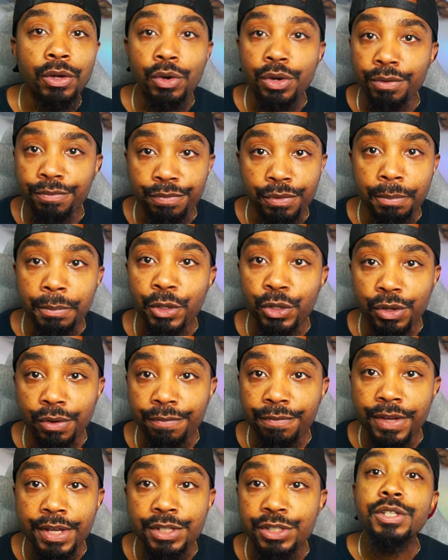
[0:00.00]
on a familiar
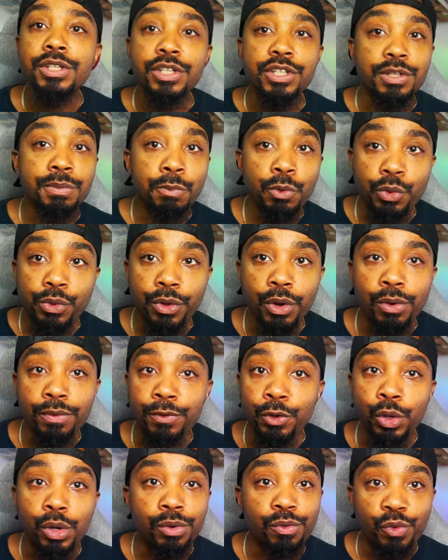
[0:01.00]
face to smooth
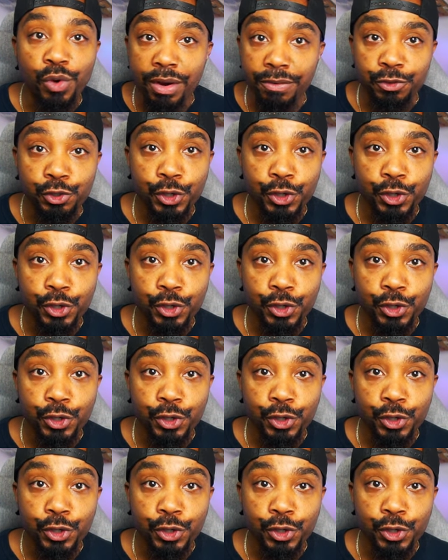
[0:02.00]
over a rough